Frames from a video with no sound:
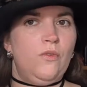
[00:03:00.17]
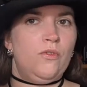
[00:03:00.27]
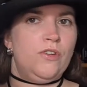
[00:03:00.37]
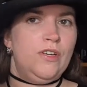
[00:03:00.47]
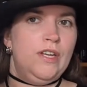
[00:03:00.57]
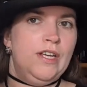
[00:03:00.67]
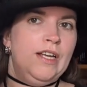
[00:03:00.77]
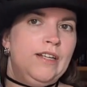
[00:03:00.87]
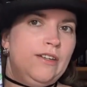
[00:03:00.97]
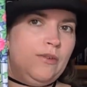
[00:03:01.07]
odd.
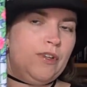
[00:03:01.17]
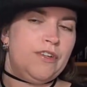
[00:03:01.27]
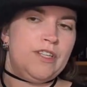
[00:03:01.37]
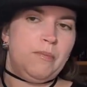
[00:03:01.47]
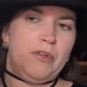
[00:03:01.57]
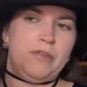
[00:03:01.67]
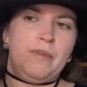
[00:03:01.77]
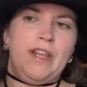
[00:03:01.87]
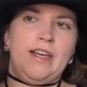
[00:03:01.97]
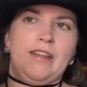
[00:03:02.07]
Don't know whether it's supposed to be
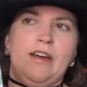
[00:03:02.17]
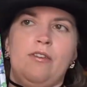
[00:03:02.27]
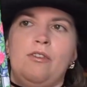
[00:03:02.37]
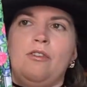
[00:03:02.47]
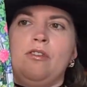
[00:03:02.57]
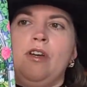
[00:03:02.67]
like that or not.